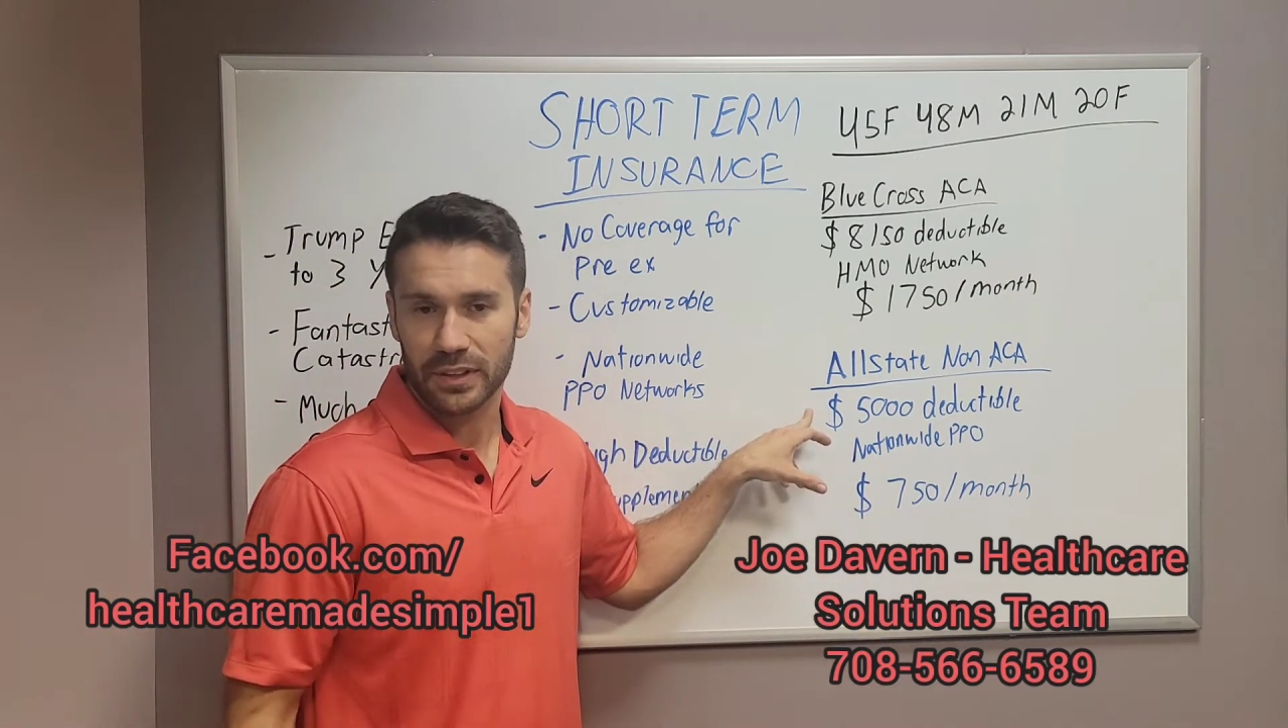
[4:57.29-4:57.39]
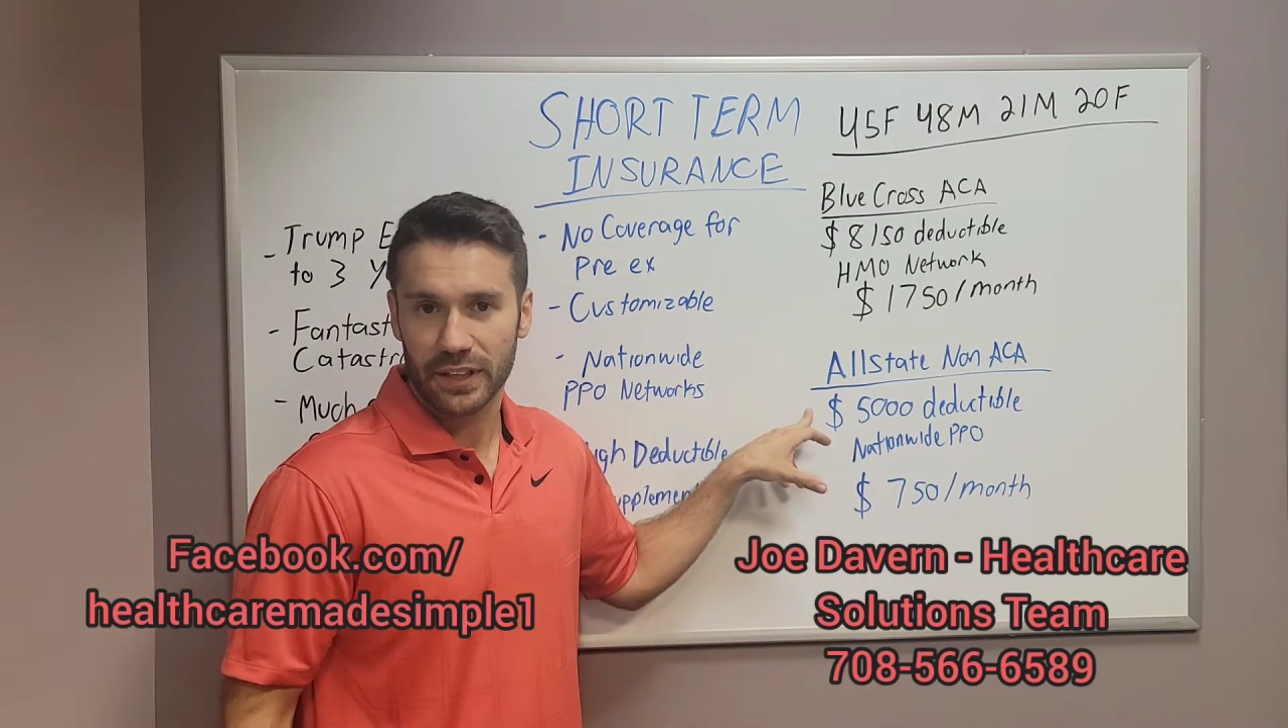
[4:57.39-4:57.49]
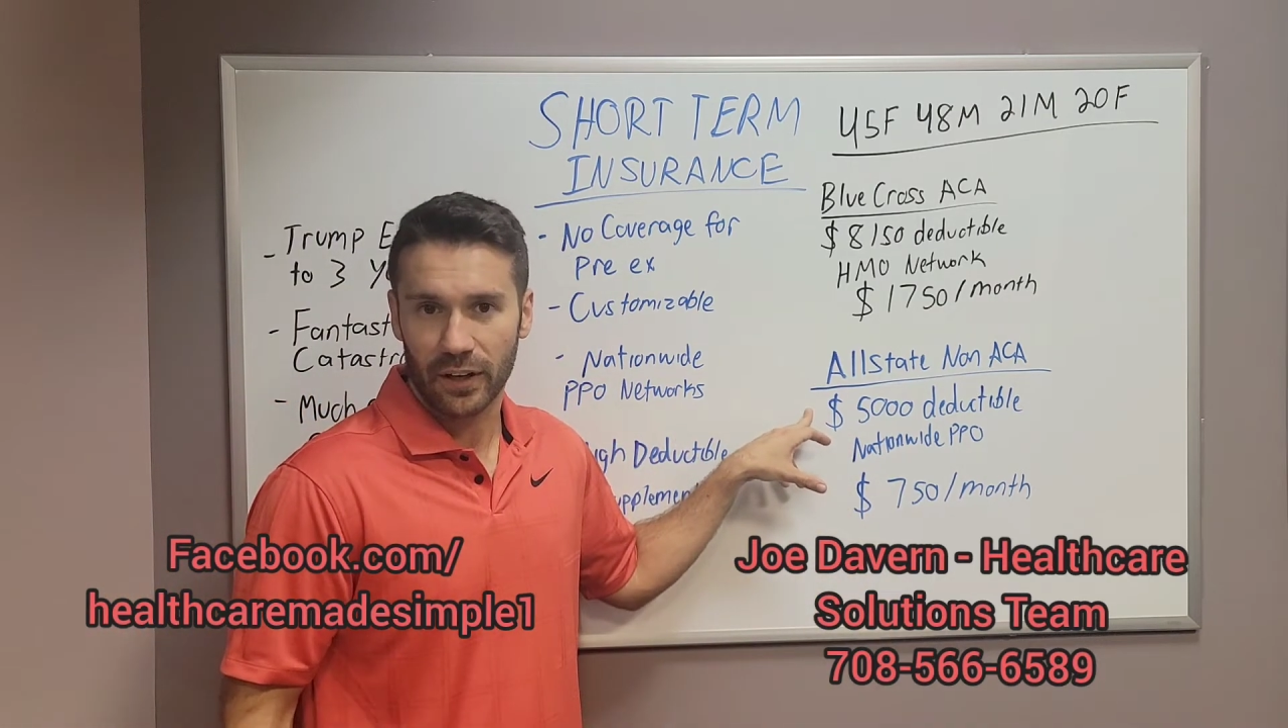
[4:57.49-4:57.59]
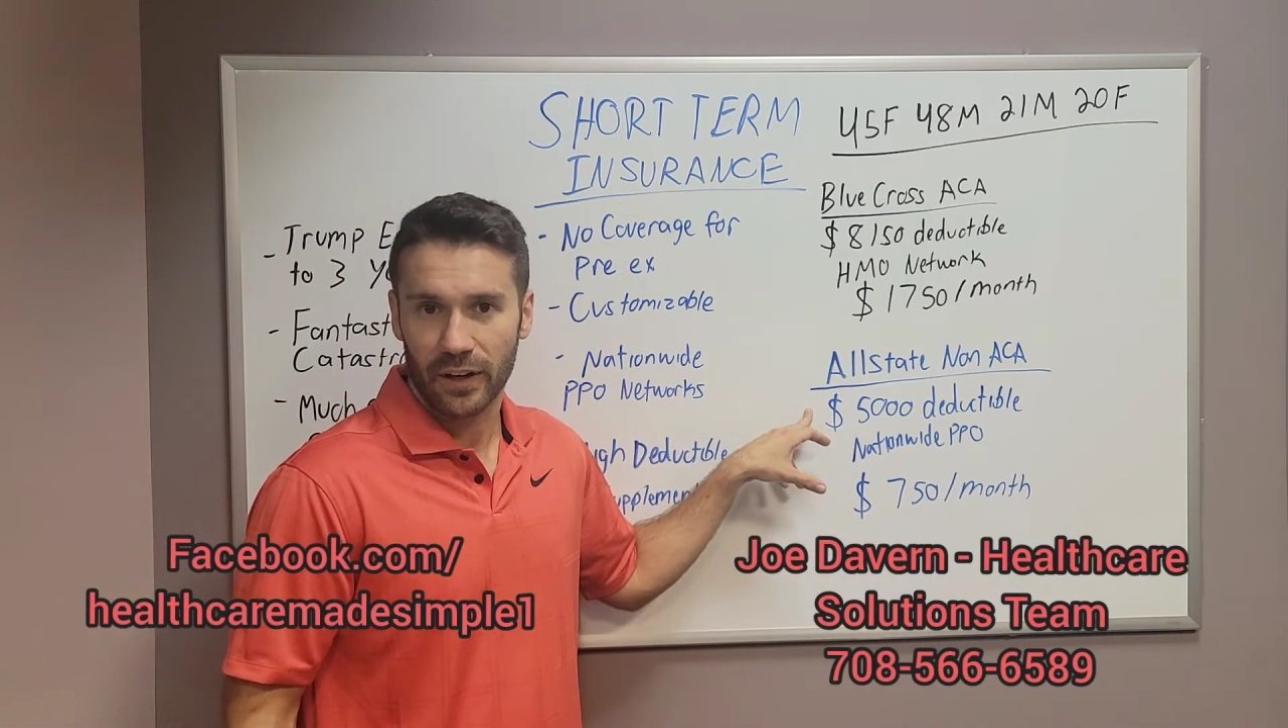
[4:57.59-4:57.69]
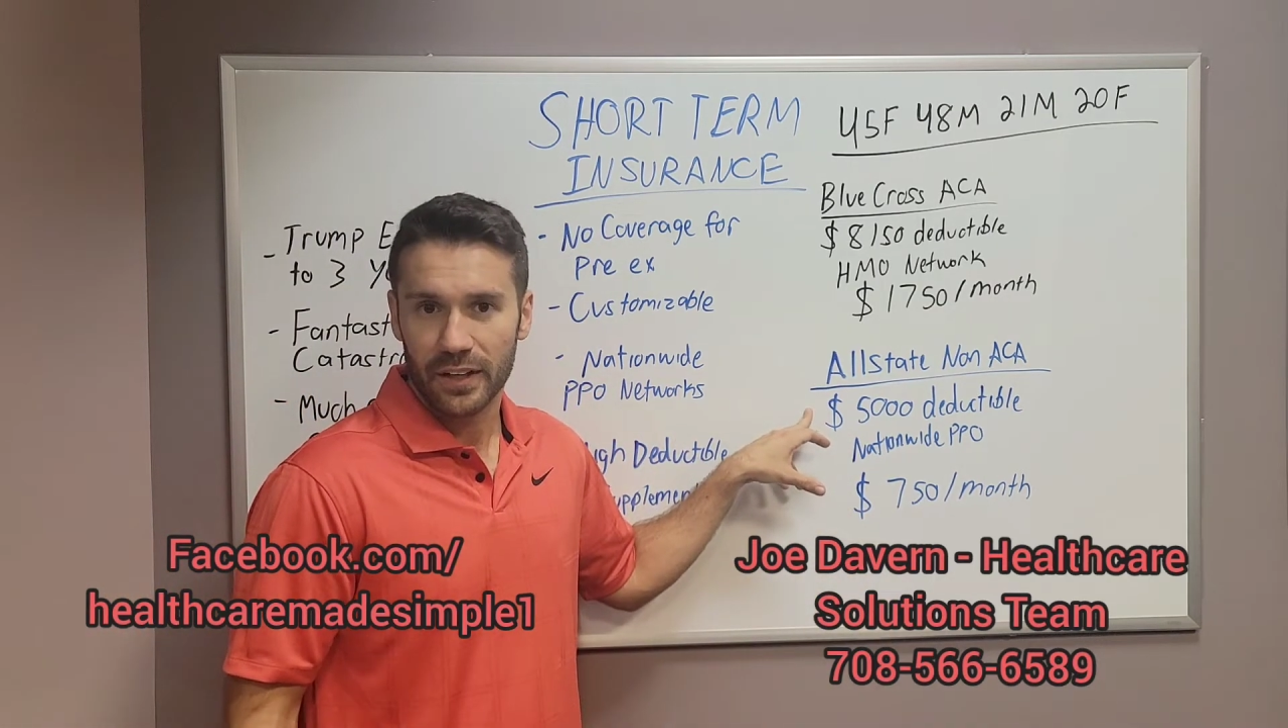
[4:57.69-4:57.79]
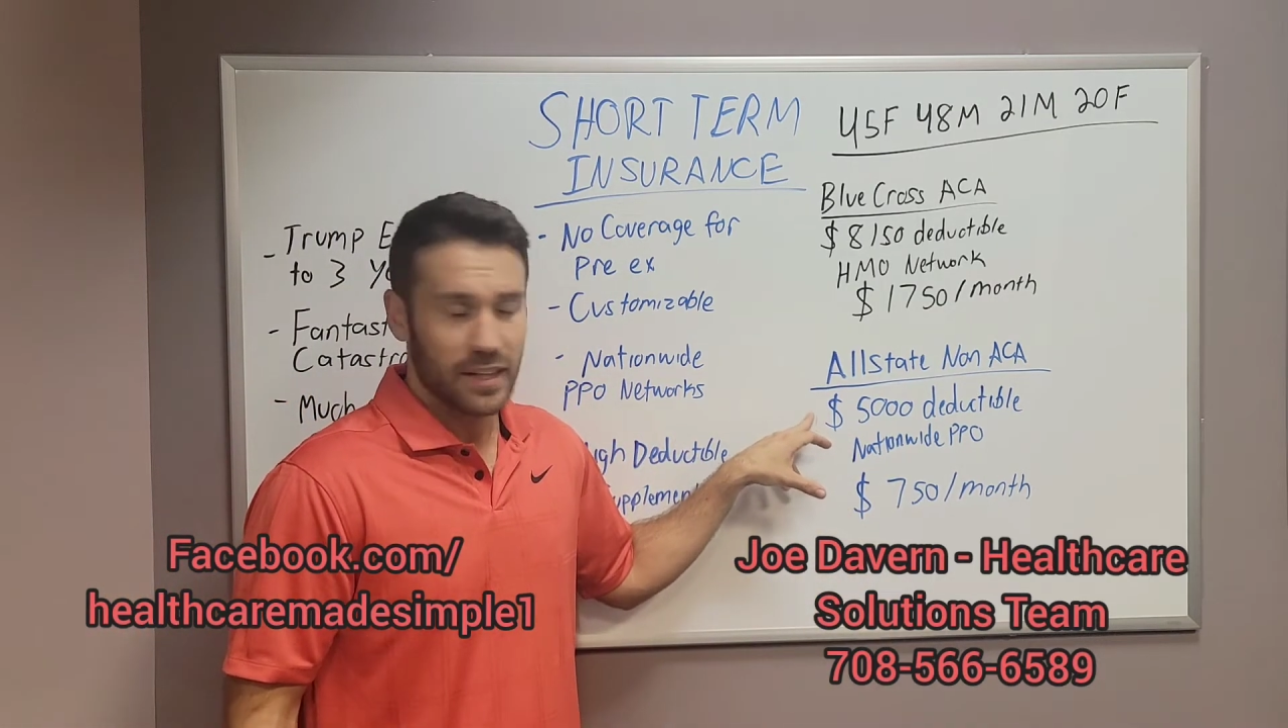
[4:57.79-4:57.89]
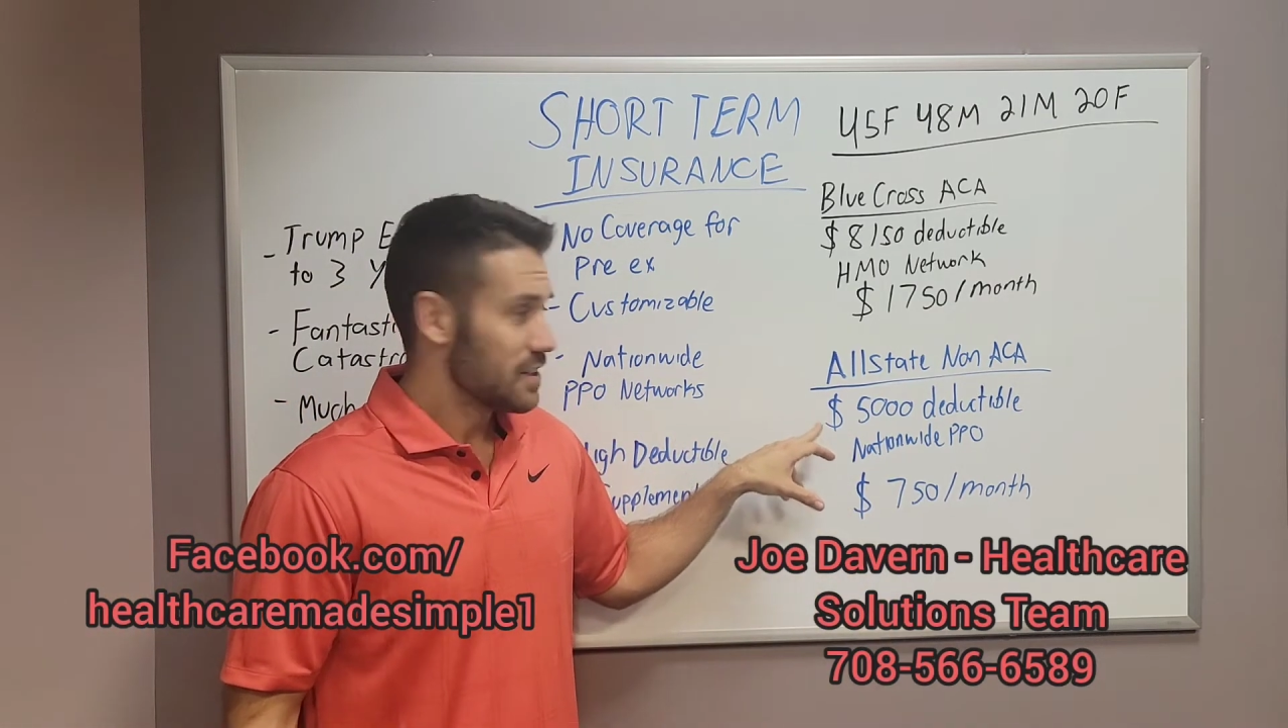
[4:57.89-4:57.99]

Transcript: here.